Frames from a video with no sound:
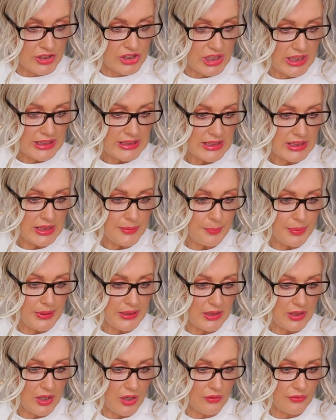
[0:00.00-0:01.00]
Gently
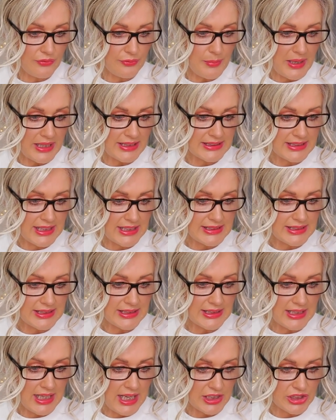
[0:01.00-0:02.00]
peel off
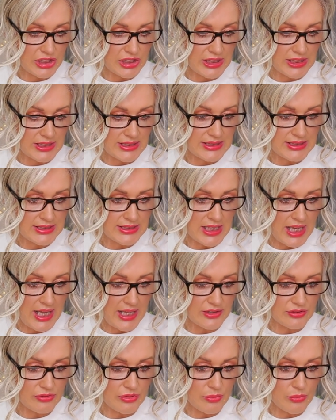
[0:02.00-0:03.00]
magnetic lashes
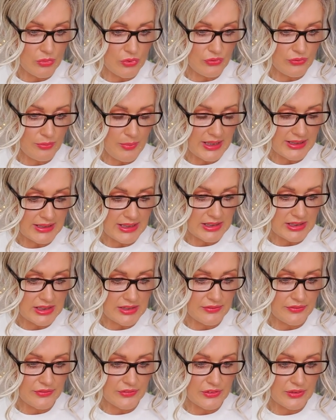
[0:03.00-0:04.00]
and remove
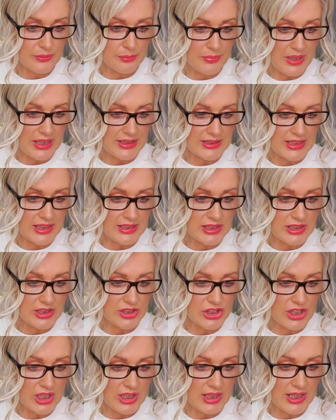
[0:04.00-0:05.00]
magnetic,
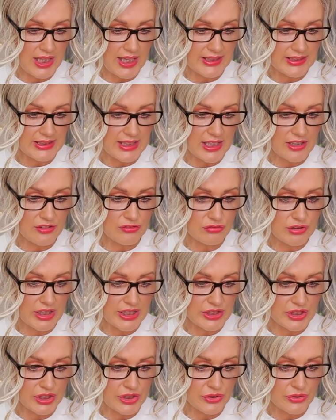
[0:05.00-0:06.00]
magnetic gel liner
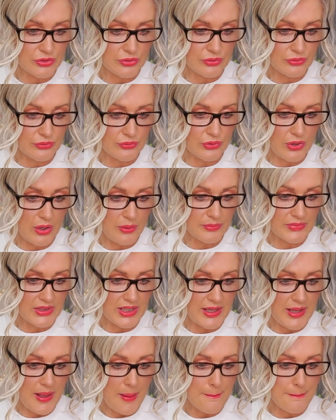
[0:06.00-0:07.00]
residue from
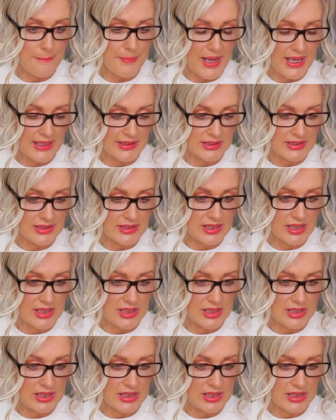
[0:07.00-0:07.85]
the band